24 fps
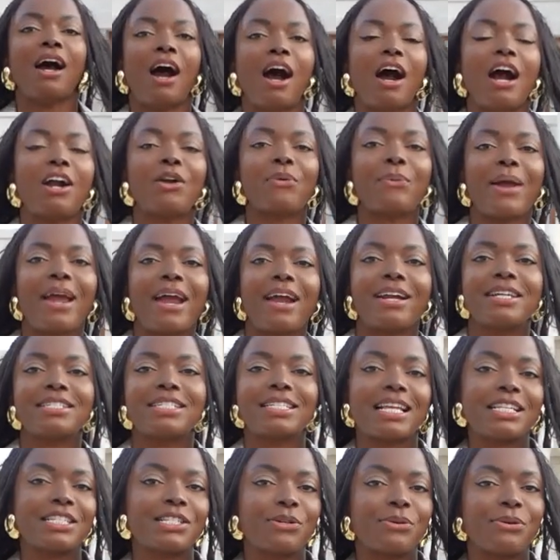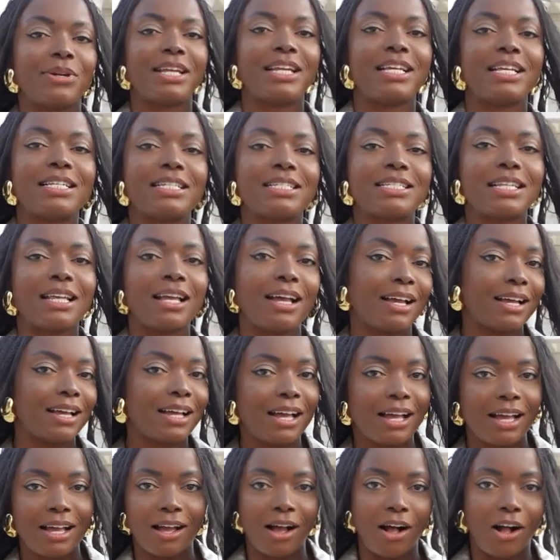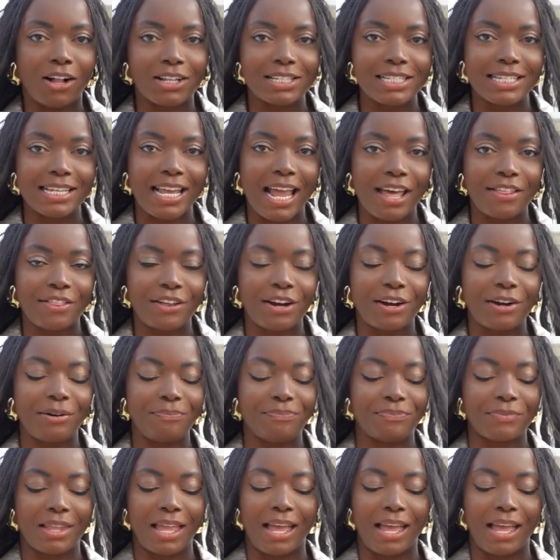hardware, accessories all together.